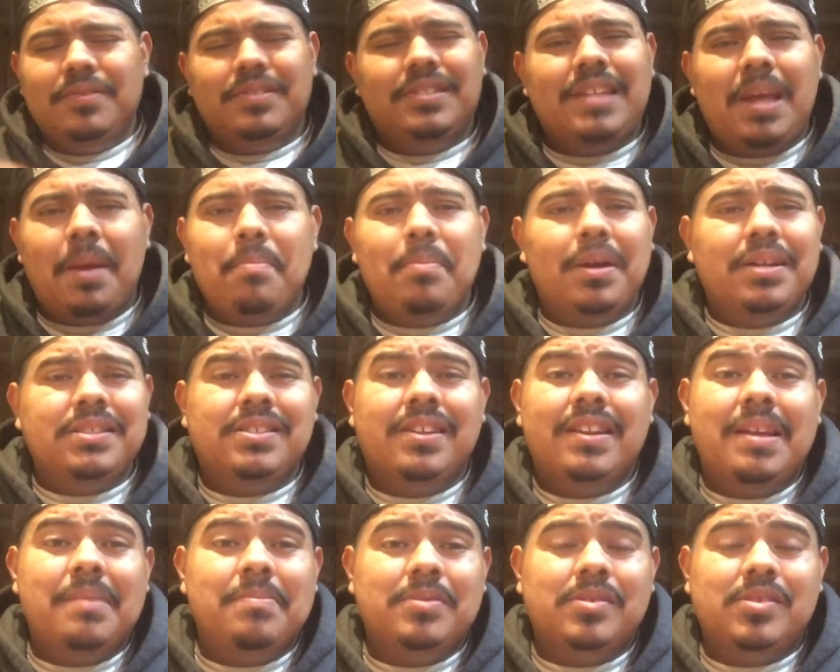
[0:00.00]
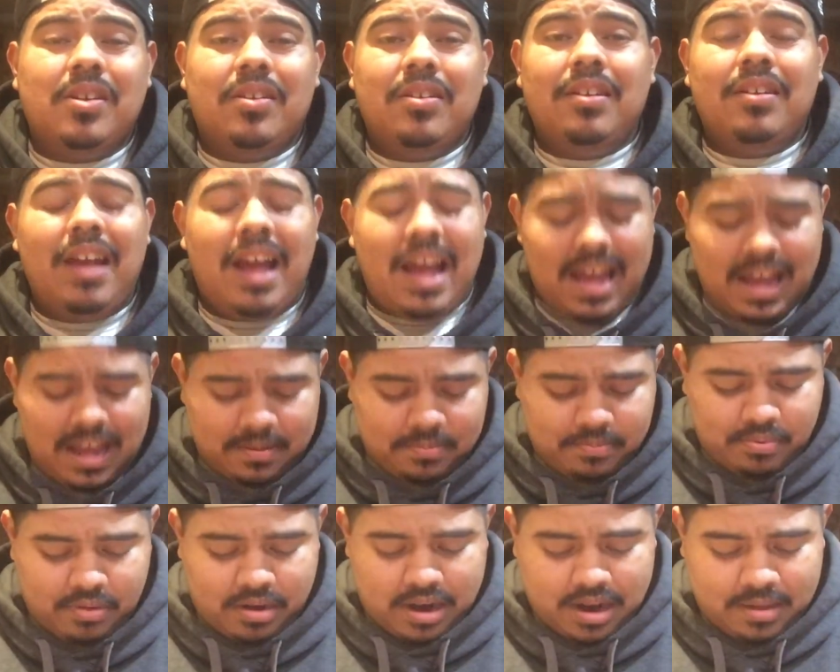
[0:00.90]
was 10 bucks on Amazon. I
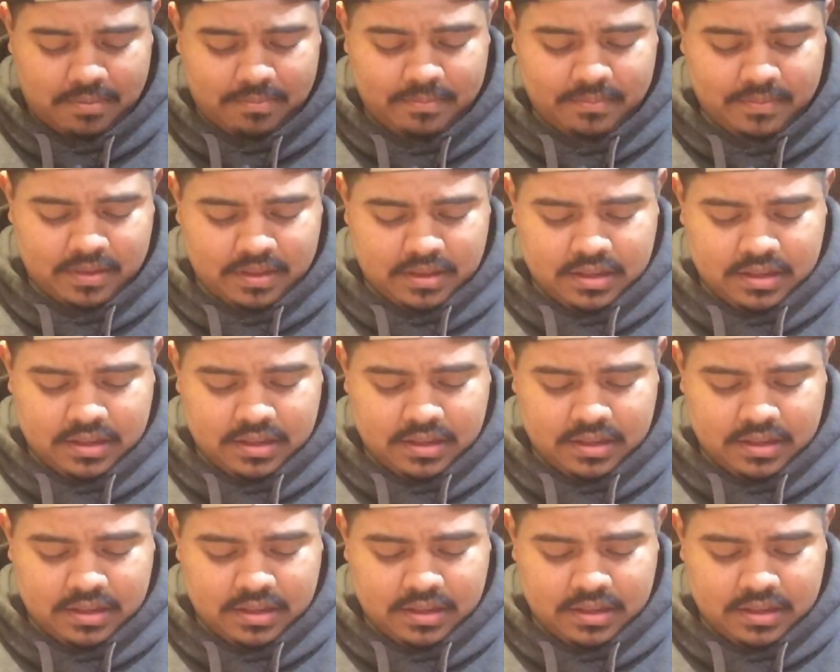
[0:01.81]
had Prime,